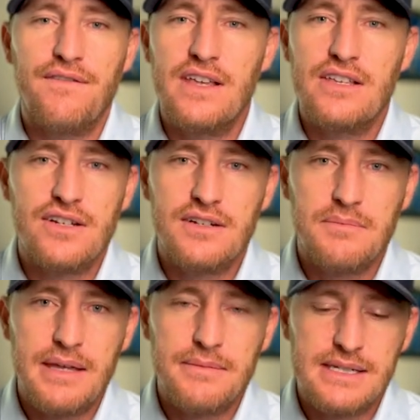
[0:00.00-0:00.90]
feature to
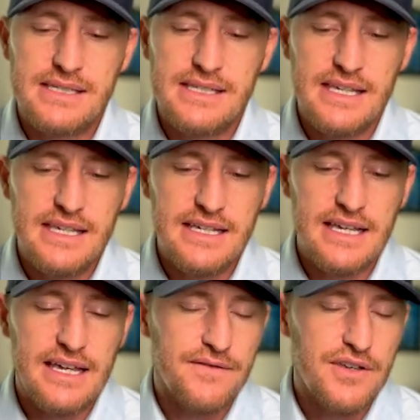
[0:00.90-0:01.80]
be able to see
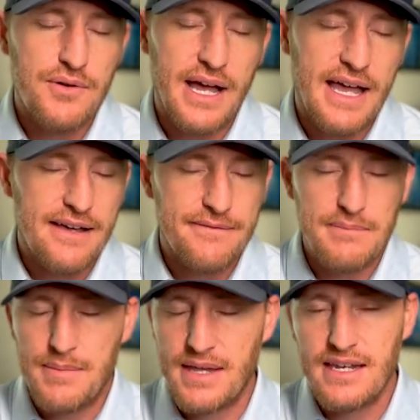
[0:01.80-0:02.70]
if you have
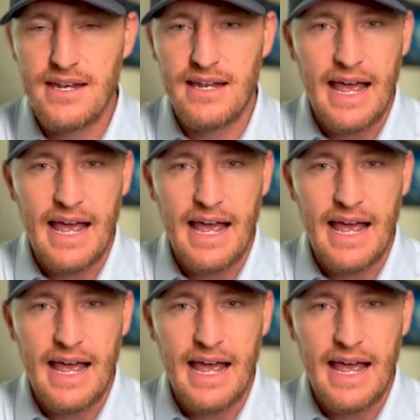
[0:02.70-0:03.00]
maybe an